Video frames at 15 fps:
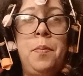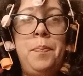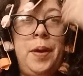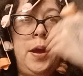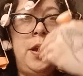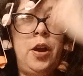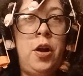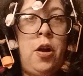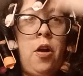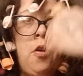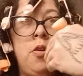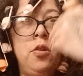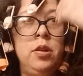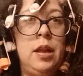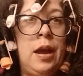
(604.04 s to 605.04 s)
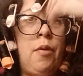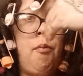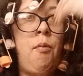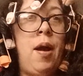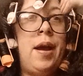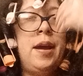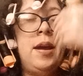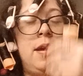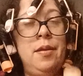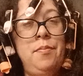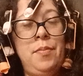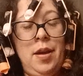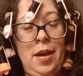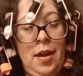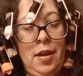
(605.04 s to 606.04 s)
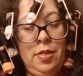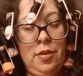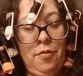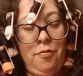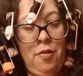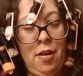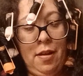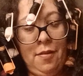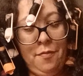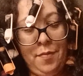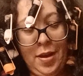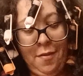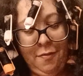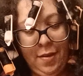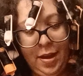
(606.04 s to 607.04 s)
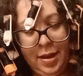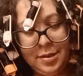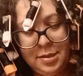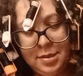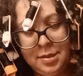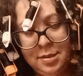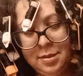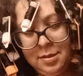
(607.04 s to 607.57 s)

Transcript: big curl like right in the front of my face.